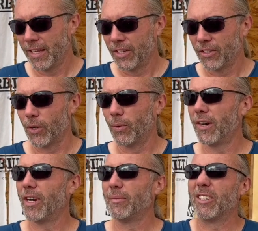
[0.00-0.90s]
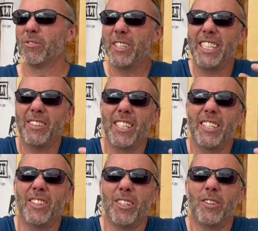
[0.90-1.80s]
So whenever I'm like really, really,
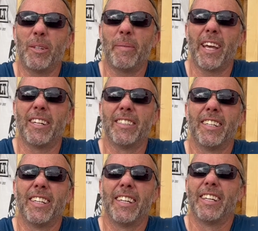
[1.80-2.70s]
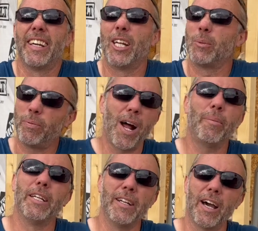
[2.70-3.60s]
really, really mad, and it's
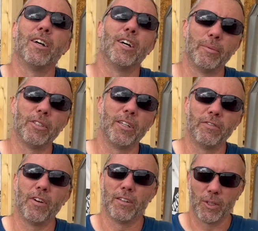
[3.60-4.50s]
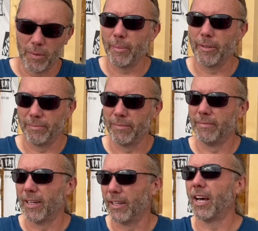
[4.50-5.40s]
probably not 100% your fault. It's probably
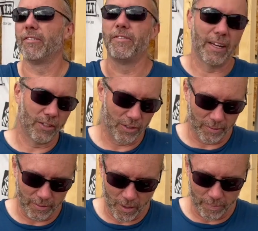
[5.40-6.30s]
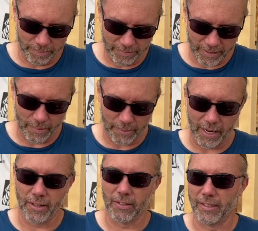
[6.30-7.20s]
a lot of factors that all came
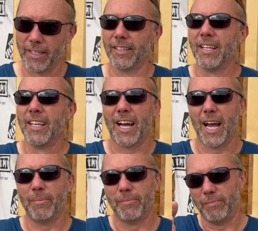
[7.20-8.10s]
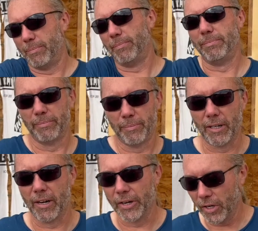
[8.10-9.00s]
together and then I put
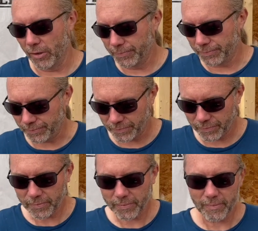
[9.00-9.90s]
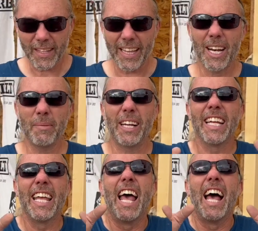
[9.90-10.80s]
it on you. And I'm like,
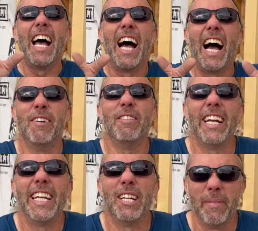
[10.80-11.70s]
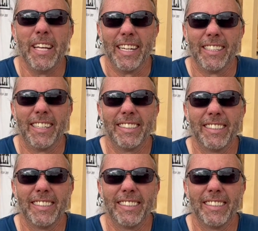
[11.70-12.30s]
I'm going to need a minute.